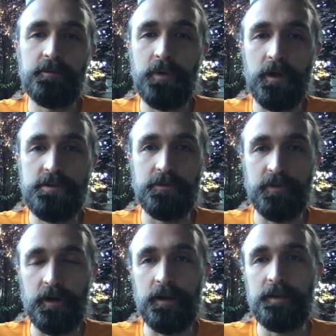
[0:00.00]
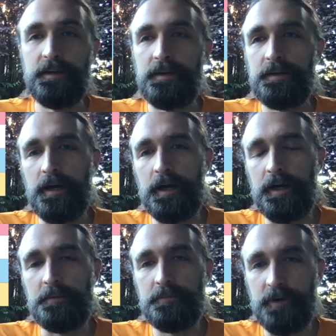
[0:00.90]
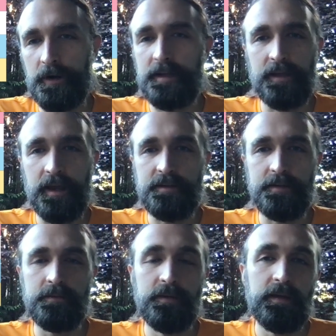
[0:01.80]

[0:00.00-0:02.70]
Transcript: but also very, very connected.